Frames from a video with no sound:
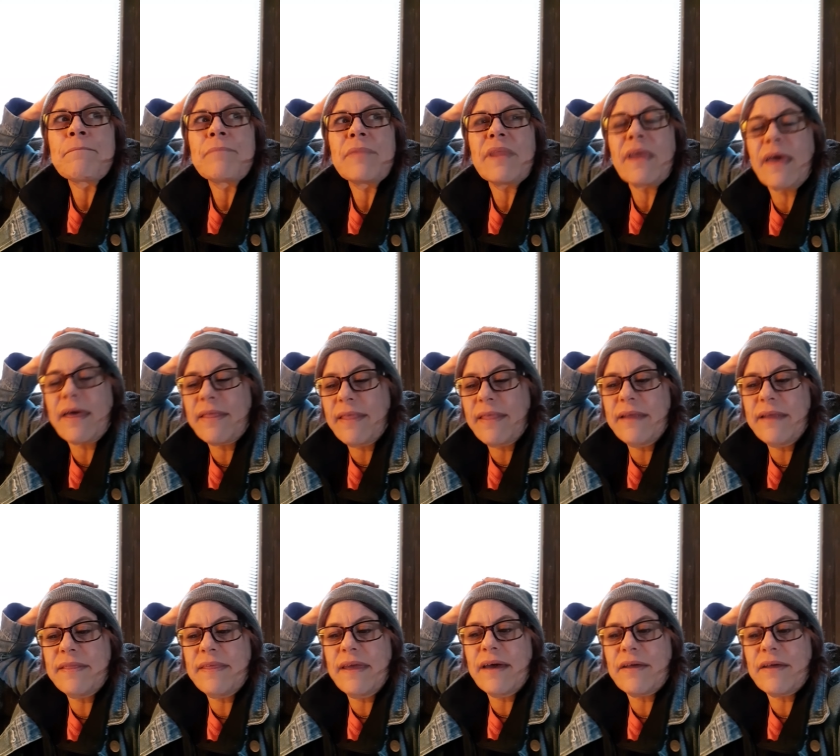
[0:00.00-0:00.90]
I
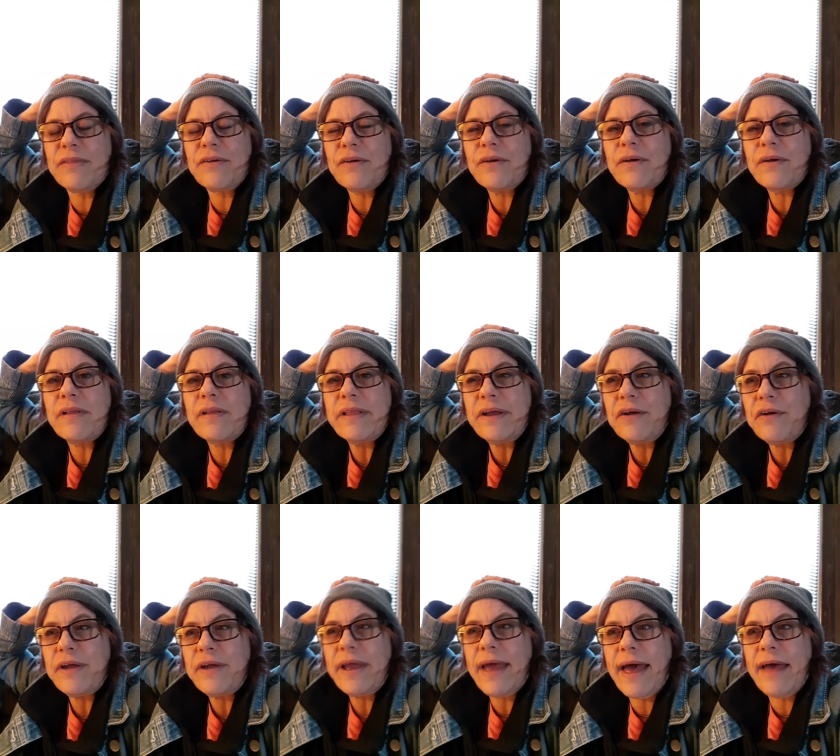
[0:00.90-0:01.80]
like the other
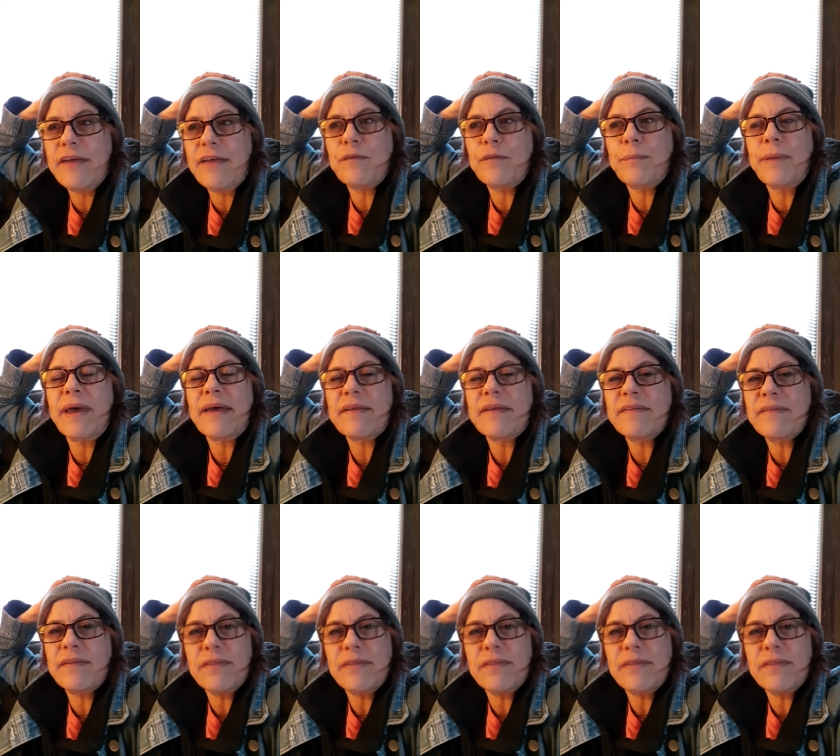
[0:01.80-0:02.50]
clearing aspects and